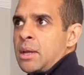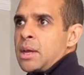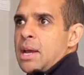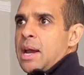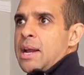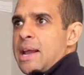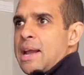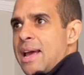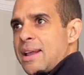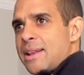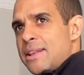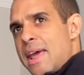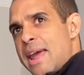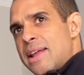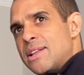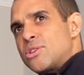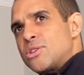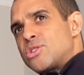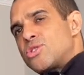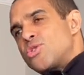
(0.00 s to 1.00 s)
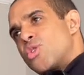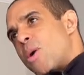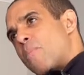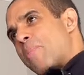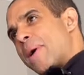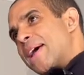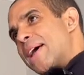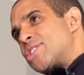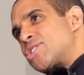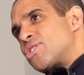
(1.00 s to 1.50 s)
and that then's
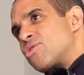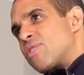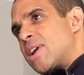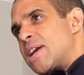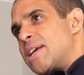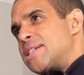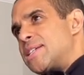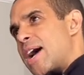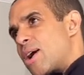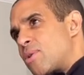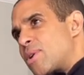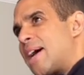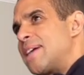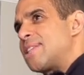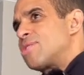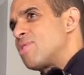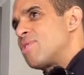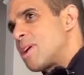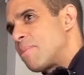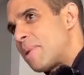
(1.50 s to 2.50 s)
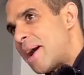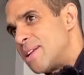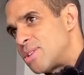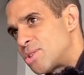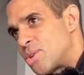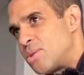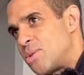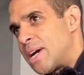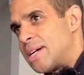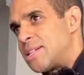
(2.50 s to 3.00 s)
not pestery. Is it okay to ring you back in
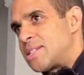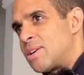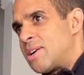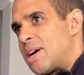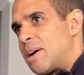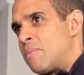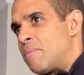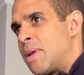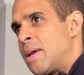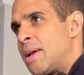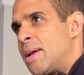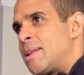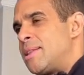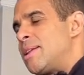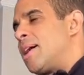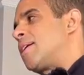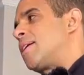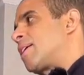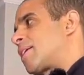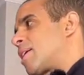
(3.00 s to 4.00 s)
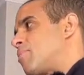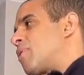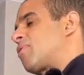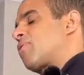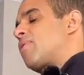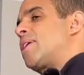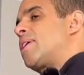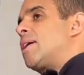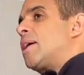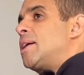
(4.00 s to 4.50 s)
two days' time? No, no, give me
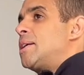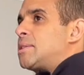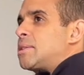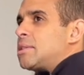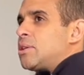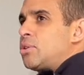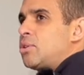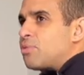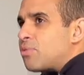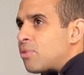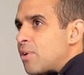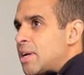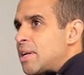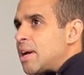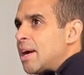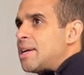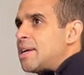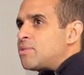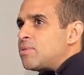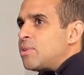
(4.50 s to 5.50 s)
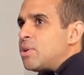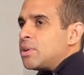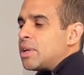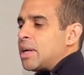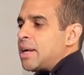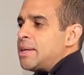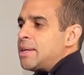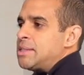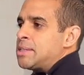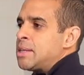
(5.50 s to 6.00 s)
three days or three days, four
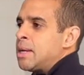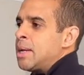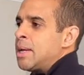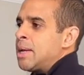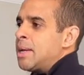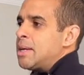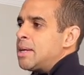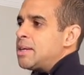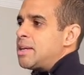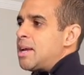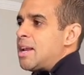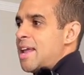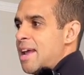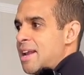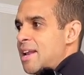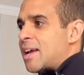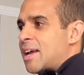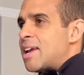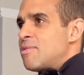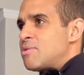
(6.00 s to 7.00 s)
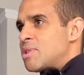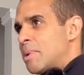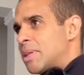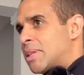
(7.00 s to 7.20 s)
days and then it gives them a